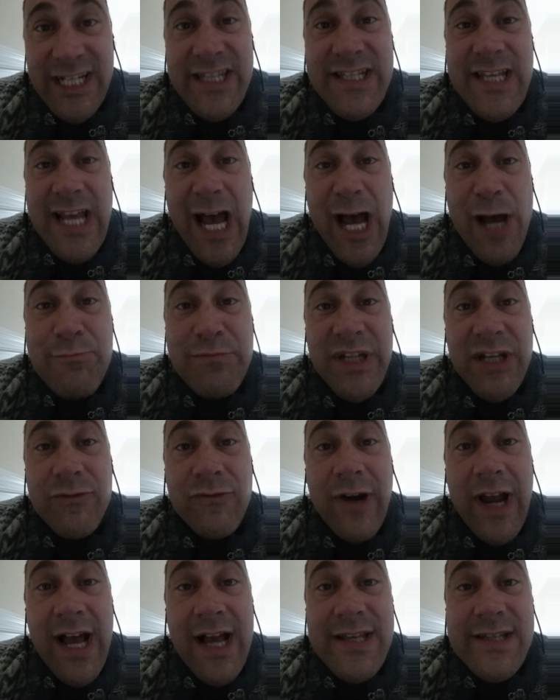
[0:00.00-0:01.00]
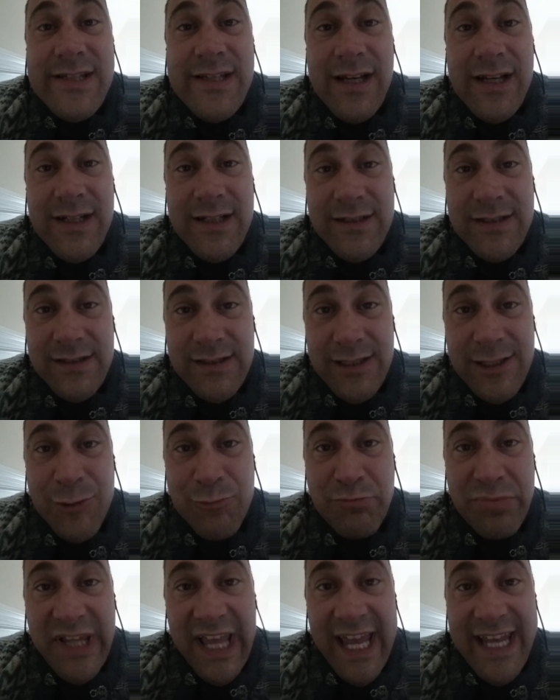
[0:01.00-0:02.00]
Tabula rasa,
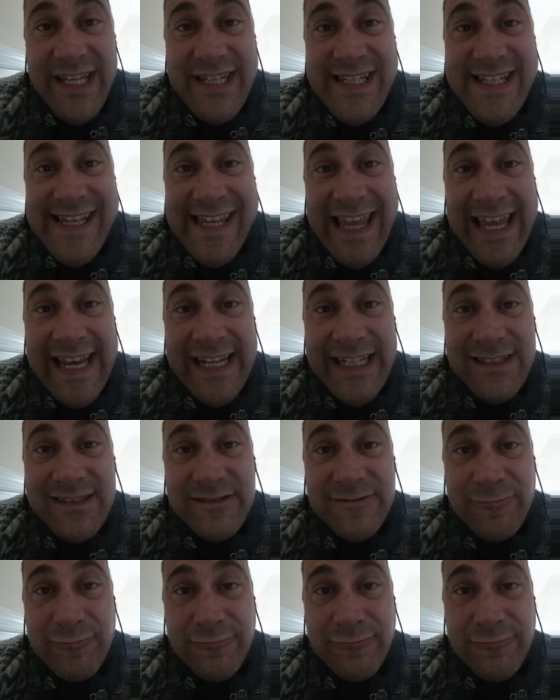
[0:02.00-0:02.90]
blank slate.